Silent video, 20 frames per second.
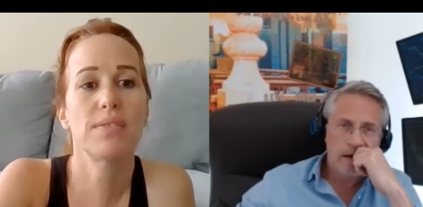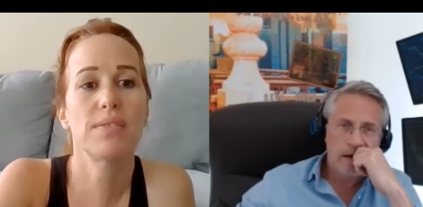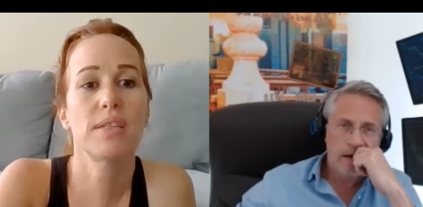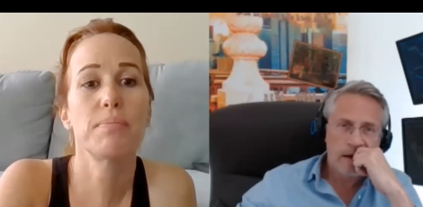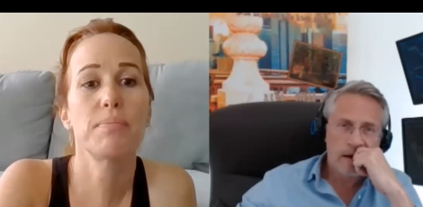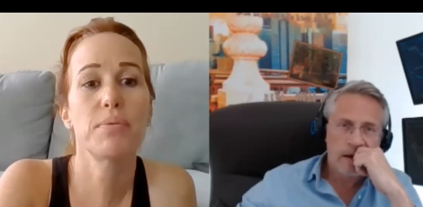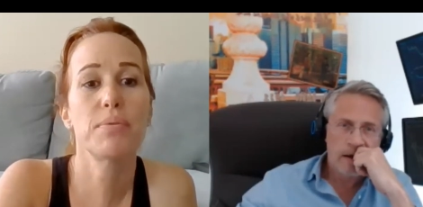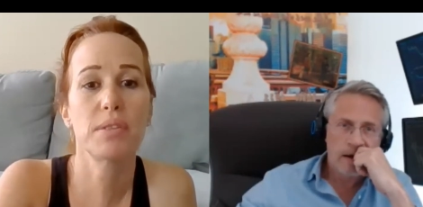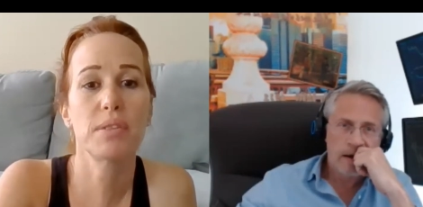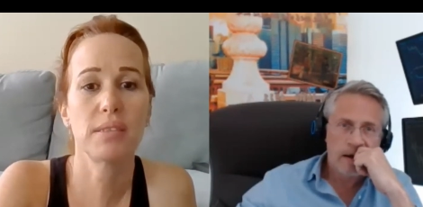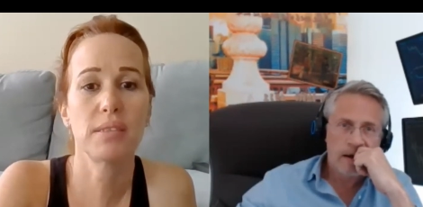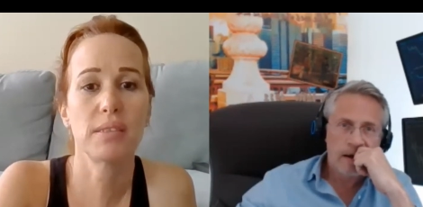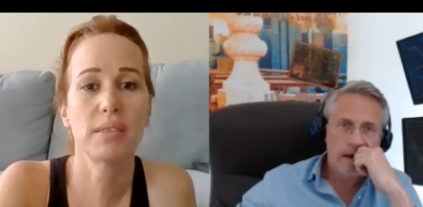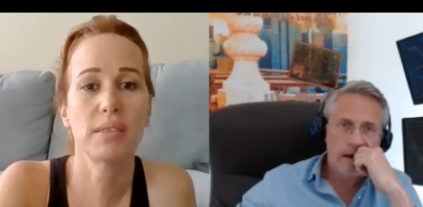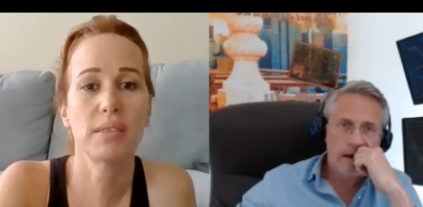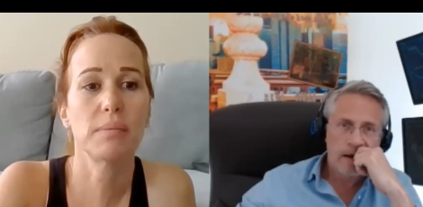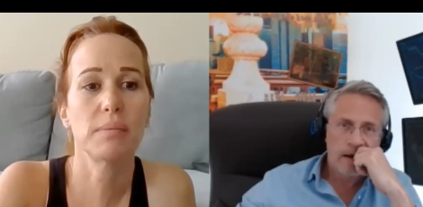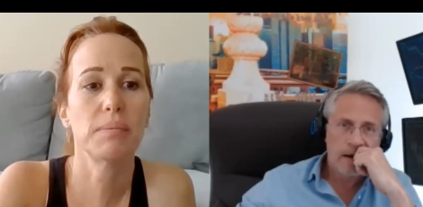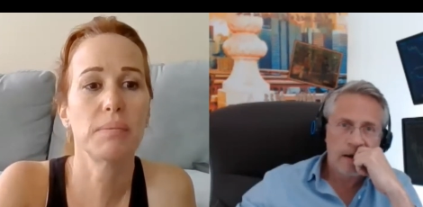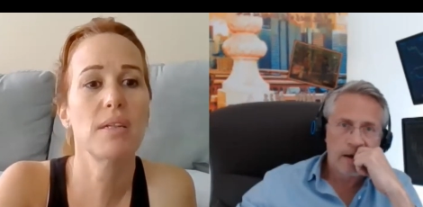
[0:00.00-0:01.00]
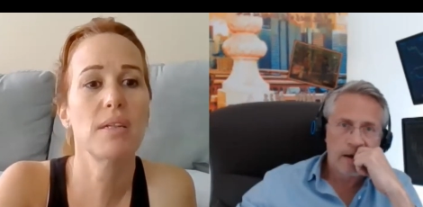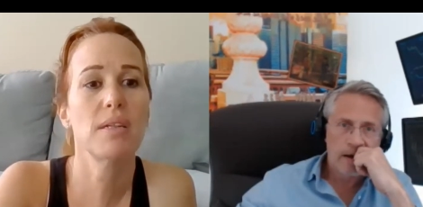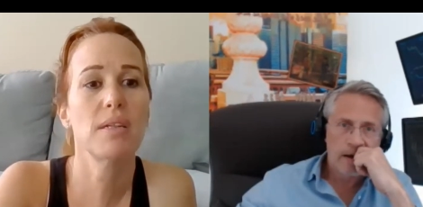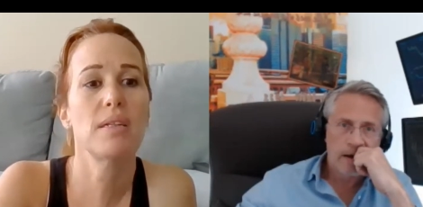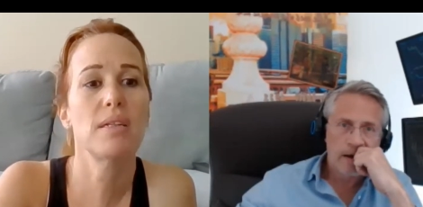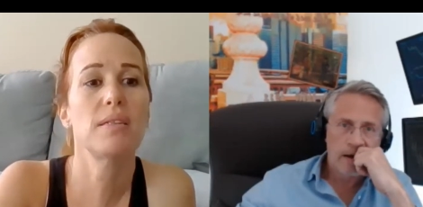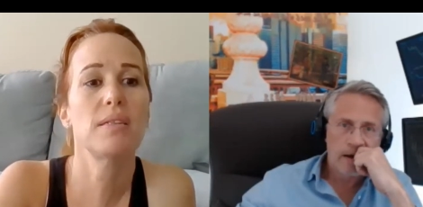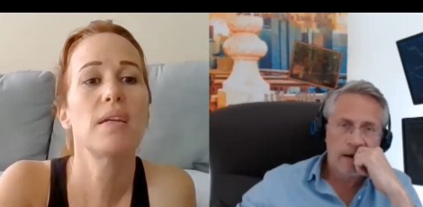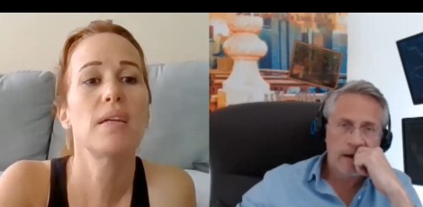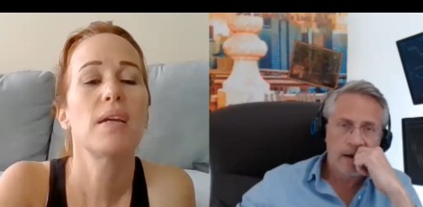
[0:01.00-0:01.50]
Speaker 1: very important
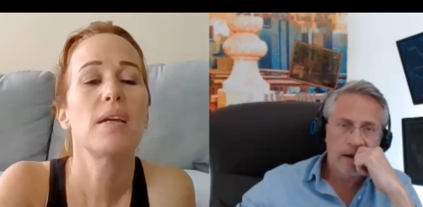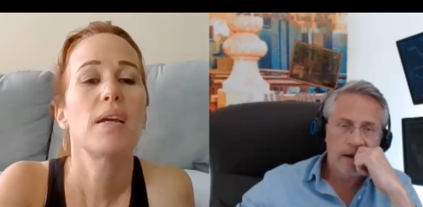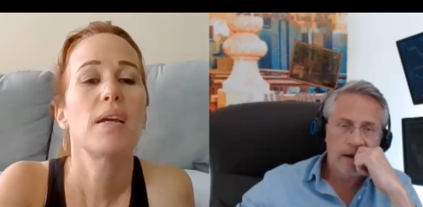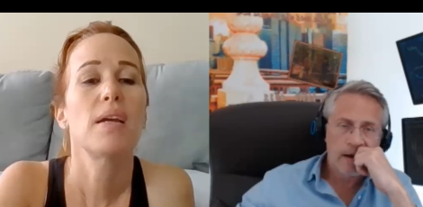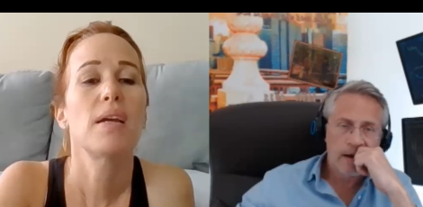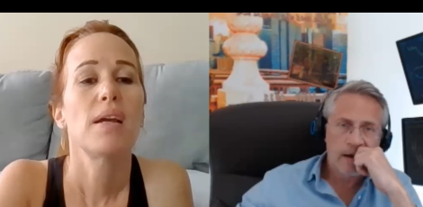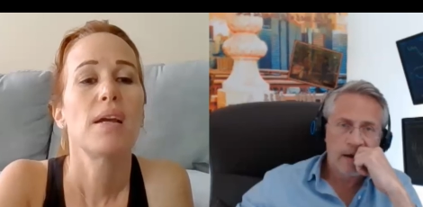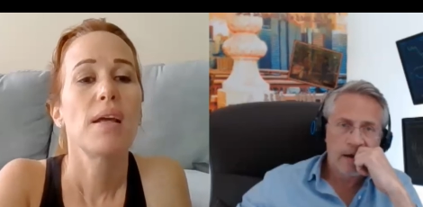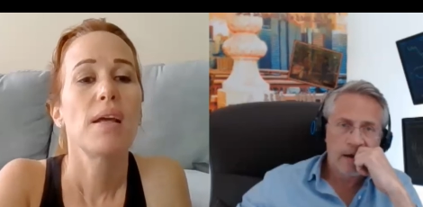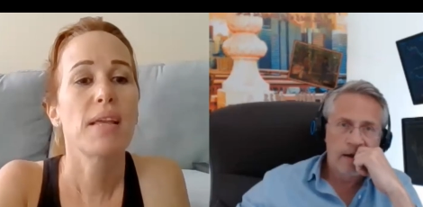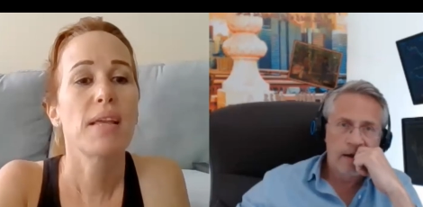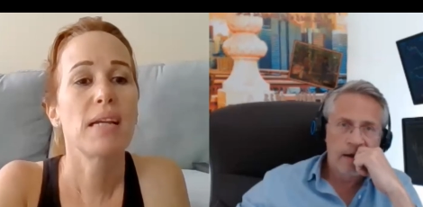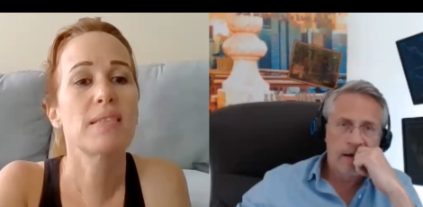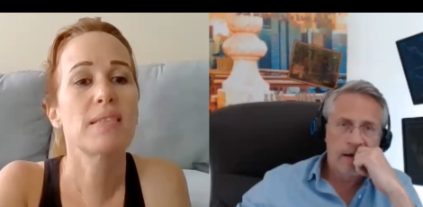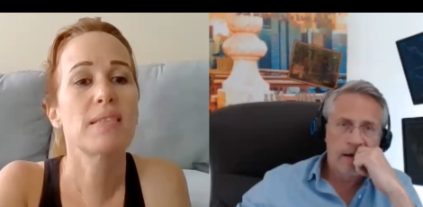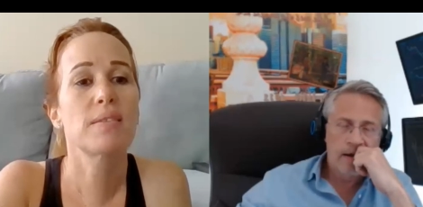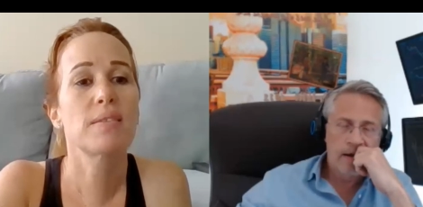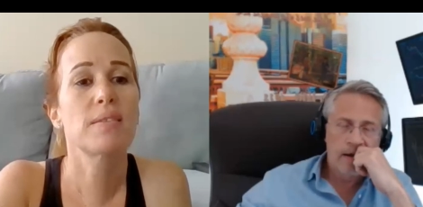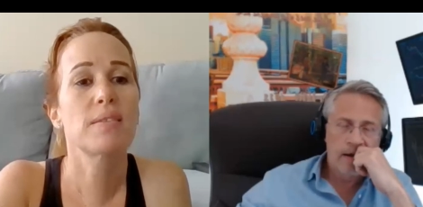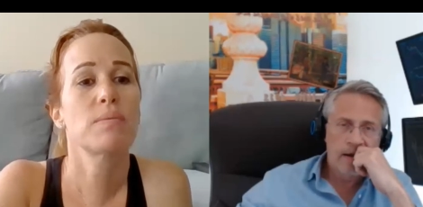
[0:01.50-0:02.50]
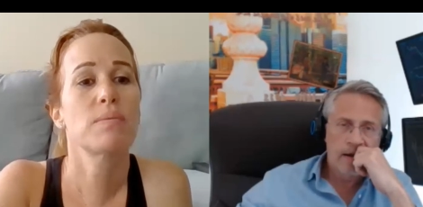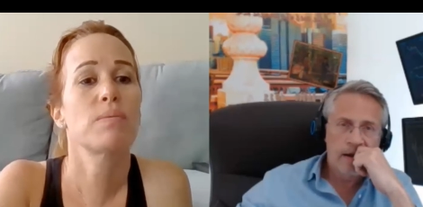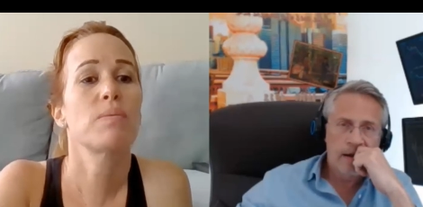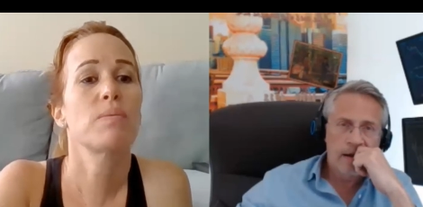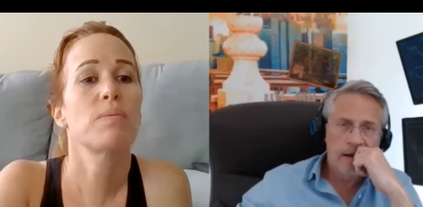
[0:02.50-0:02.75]
because that's